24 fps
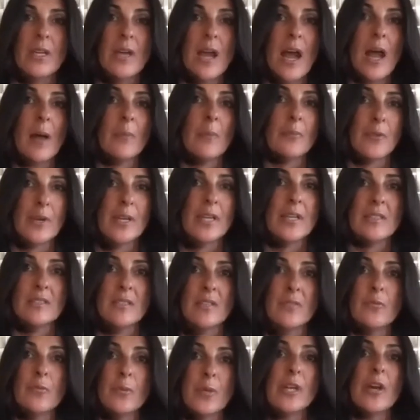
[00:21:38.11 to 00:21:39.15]
operate as
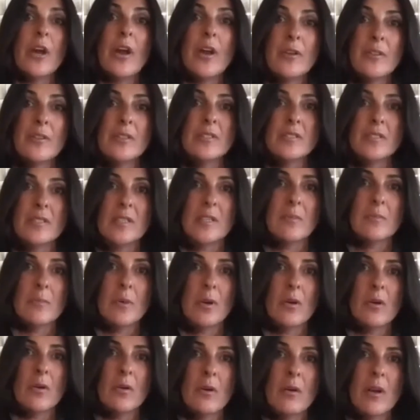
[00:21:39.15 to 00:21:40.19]
if we are the
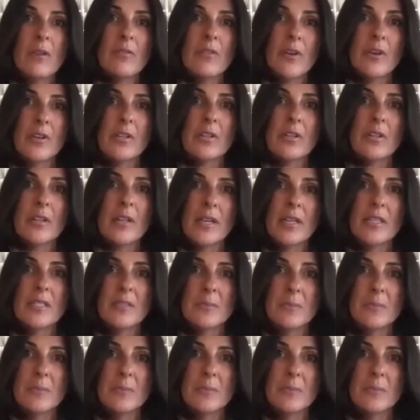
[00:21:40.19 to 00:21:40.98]
CMO of our clients'